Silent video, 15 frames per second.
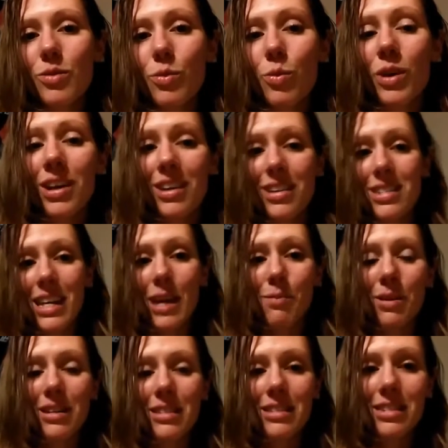
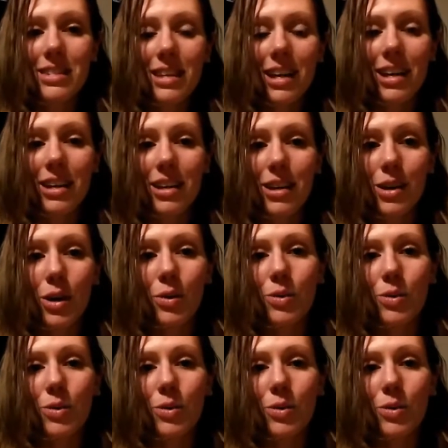re-examine and say,